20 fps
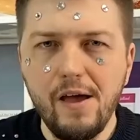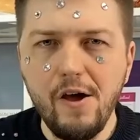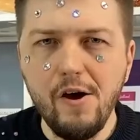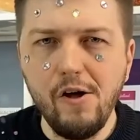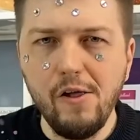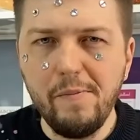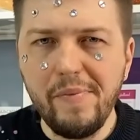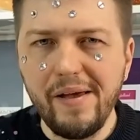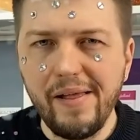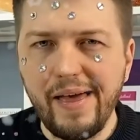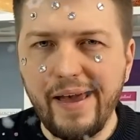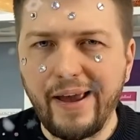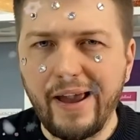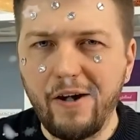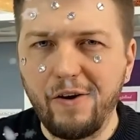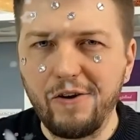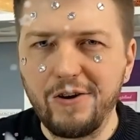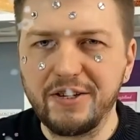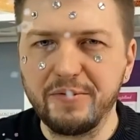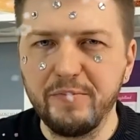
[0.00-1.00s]
It'll be like
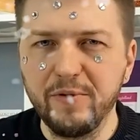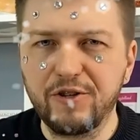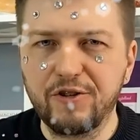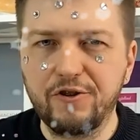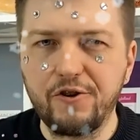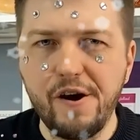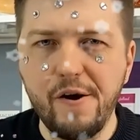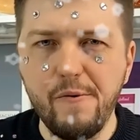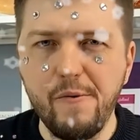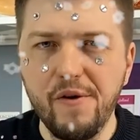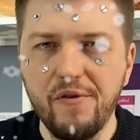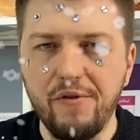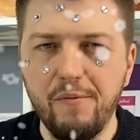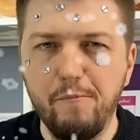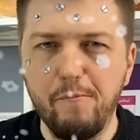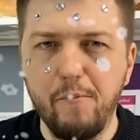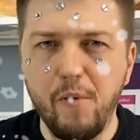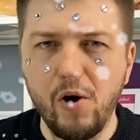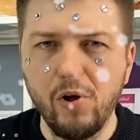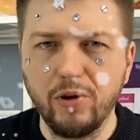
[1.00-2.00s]
a Christmas tree with
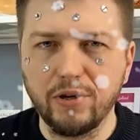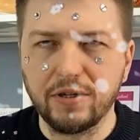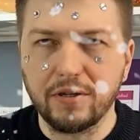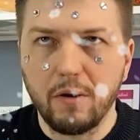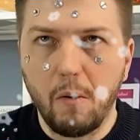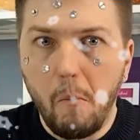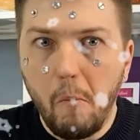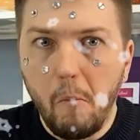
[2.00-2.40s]
balls.